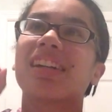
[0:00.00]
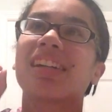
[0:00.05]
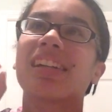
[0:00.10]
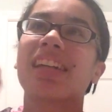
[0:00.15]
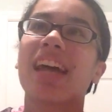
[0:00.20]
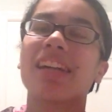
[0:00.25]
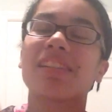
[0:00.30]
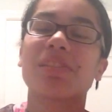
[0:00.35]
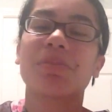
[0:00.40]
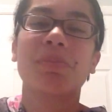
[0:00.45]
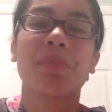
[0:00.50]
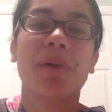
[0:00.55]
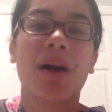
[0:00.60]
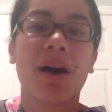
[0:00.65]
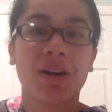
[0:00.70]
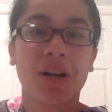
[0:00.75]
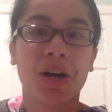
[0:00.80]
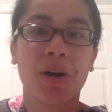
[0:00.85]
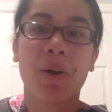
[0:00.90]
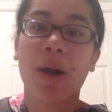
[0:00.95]
catch me
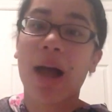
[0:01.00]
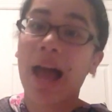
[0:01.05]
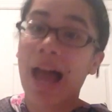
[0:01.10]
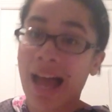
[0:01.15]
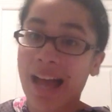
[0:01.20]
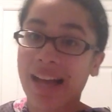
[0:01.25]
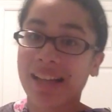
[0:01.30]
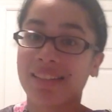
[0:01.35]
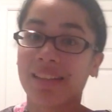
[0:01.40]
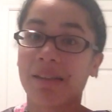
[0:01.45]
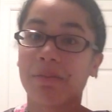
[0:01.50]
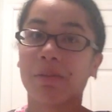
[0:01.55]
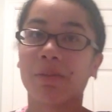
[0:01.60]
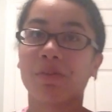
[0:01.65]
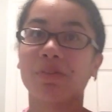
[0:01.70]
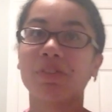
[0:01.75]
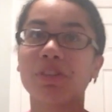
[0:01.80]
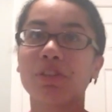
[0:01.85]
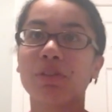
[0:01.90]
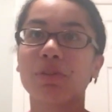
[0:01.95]
tomorrow as I
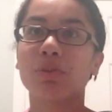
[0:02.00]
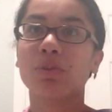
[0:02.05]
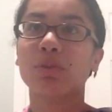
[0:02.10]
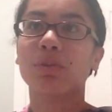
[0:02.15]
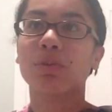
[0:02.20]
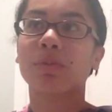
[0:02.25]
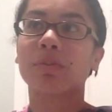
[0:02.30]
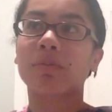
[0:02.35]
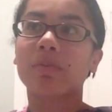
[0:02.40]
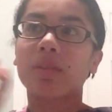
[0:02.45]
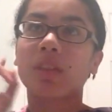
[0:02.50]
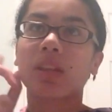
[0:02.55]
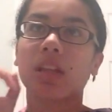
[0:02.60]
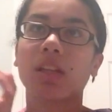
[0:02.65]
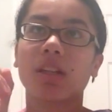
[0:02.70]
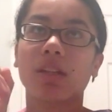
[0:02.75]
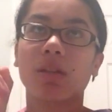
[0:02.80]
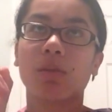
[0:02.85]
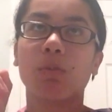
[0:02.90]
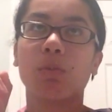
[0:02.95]
review.
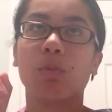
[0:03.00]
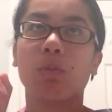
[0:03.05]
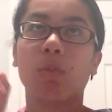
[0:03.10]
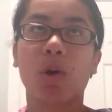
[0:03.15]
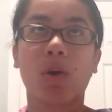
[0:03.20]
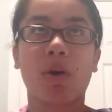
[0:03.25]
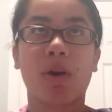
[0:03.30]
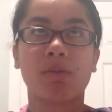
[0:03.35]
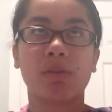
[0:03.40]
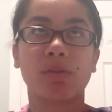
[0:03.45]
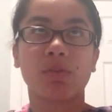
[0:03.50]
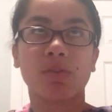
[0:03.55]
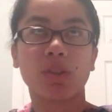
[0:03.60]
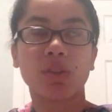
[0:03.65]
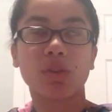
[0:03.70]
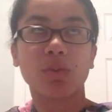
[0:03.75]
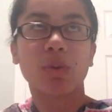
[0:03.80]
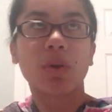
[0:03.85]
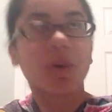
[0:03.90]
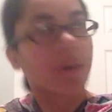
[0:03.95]
What do I
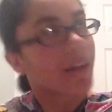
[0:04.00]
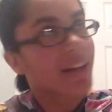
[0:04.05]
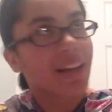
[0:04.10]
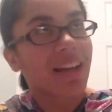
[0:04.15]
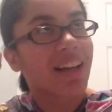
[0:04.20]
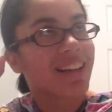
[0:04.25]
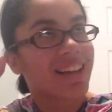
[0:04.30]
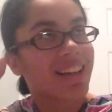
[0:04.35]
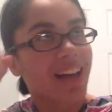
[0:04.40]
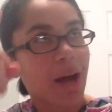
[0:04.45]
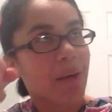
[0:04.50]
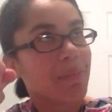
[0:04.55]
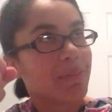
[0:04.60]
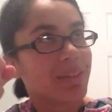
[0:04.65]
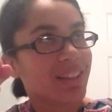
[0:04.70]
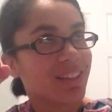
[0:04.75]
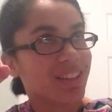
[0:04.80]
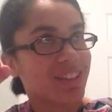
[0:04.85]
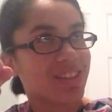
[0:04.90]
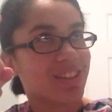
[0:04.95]
review? Okay, a
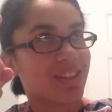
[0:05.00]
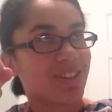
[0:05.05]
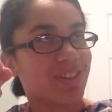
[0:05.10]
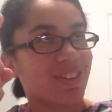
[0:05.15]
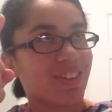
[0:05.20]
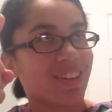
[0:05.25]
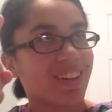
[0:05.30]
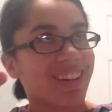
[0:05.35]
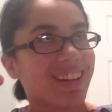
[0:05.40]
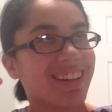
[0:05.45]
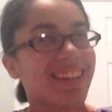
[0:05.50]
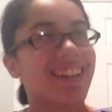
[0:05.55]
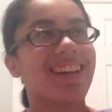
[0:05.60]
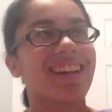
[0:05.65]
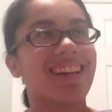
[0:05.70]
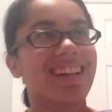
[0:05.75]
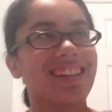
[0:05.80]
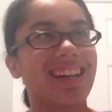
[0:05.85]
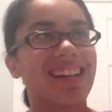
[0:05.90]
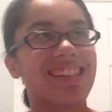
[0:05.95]
comment, Lucifer.
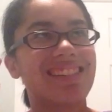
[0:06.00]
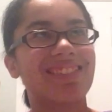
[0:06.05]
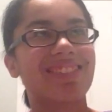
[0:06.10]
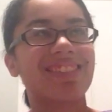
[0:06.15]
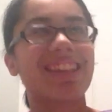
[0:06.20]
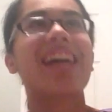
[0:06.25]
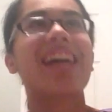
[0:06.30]
I do a